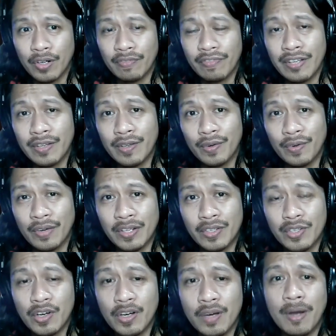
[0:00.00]
a video and
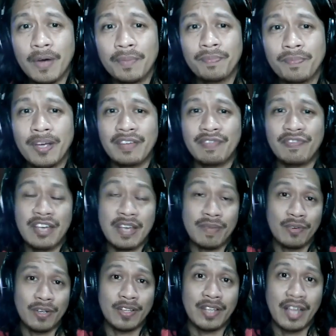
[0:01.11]
talk about my
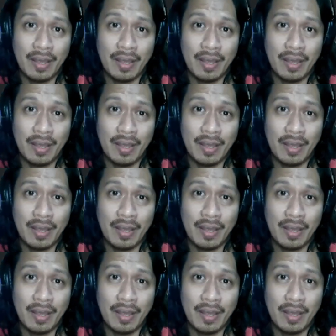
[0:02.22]
favorite